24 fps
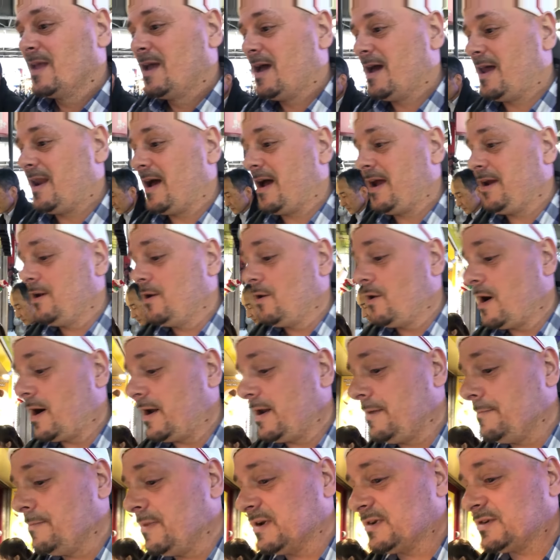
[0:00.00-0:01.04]
And I know
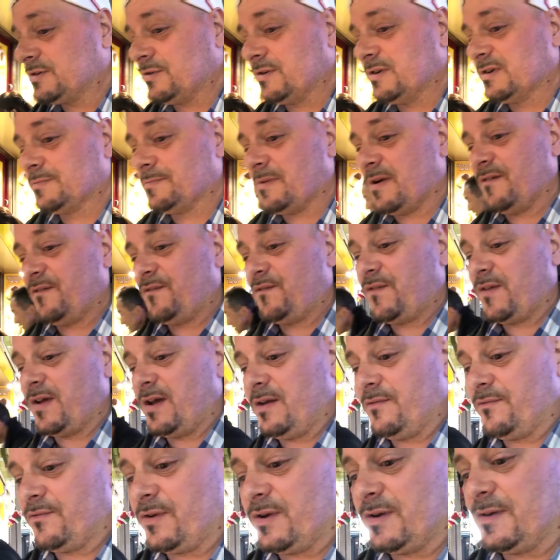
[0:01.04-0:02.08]
honey mustard is my
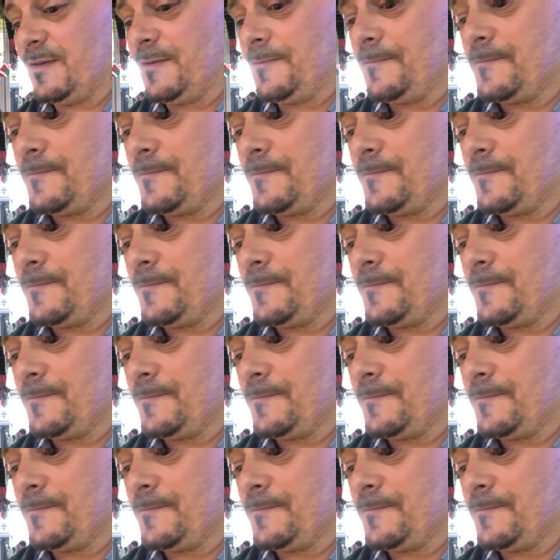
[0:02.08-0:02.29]
favorite.